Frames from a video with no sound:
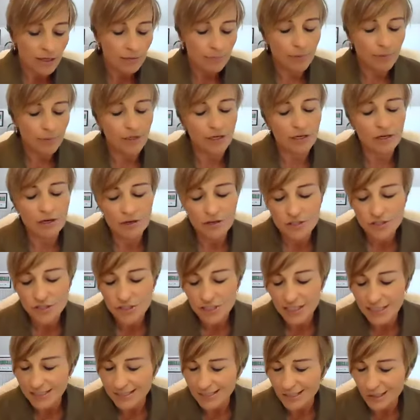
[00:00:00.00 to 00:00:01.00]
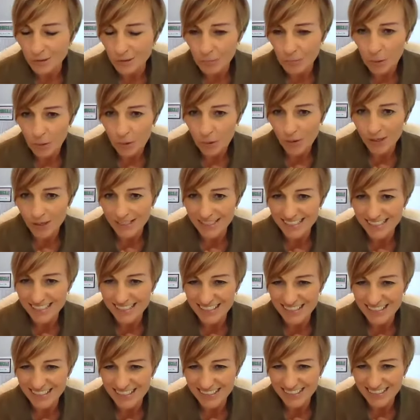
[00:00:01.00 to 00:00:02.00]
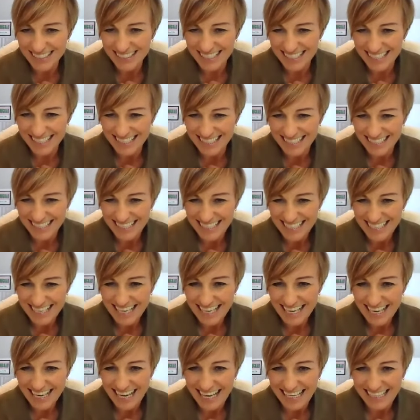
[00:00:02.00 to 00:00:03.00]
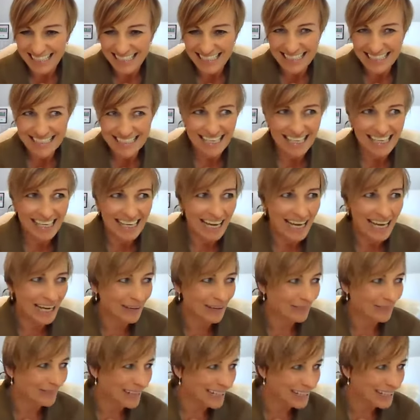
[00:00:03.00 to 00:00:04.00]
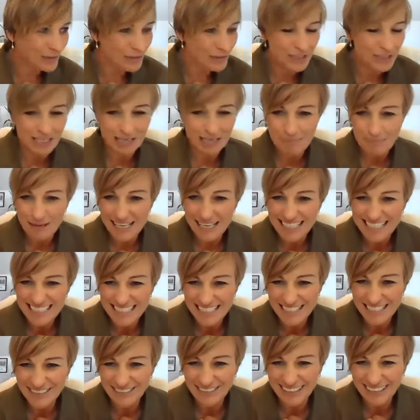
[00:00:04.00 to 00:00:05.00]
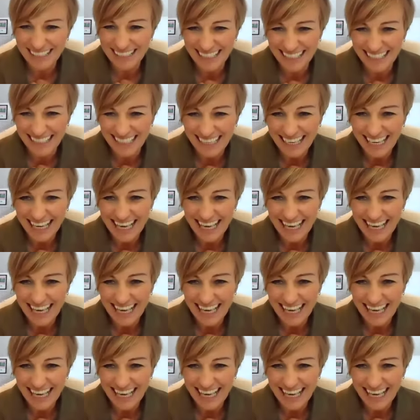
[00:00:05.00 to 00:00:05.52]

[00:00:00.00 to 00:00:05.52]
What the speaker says: But gosh, since the sport has started, and seeing how well GB are doing,